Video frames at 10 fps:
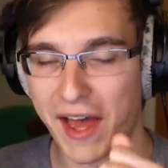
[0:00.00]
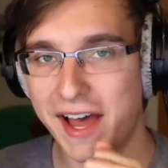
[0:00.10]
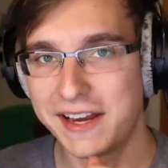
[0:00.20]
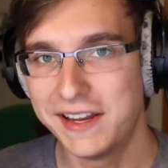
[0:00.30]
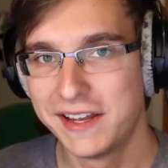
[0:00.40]

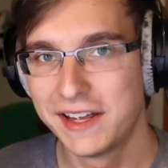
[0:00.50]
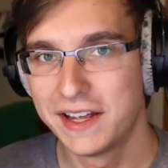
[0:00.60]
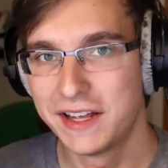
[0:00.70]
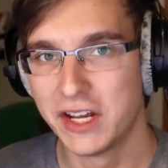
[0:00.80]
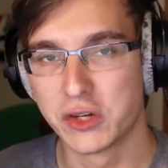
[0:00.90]
That
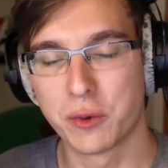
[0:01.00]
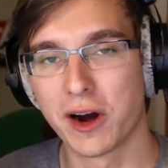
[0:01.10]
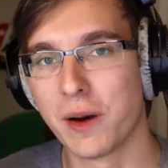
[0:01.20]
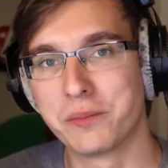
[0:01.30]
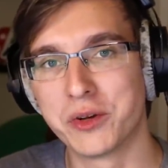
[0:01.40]
is
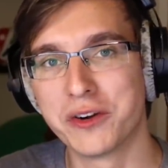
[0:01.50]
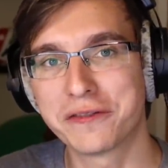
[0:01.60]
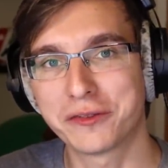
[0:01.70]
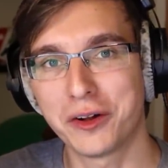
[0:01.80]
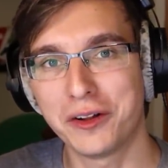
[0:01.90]
where our
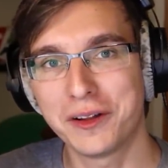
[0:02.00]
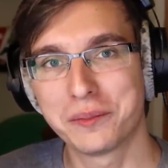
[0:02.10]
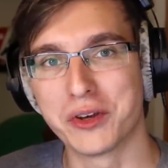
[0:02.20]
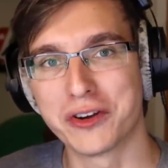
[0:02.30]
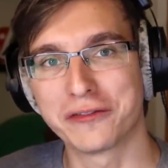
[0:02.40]
beautiful,
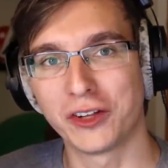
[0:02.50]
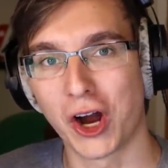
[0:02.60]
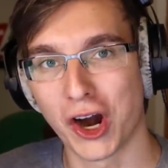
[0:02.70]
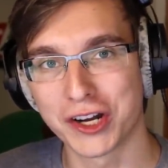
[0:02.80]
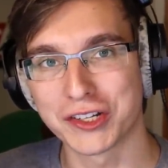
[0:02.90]
beautiful
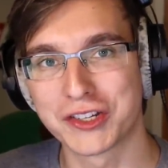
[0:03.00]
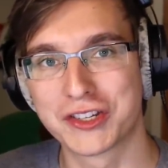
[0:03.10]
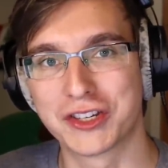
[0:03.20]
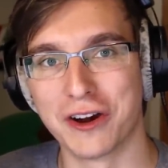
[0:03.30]
artists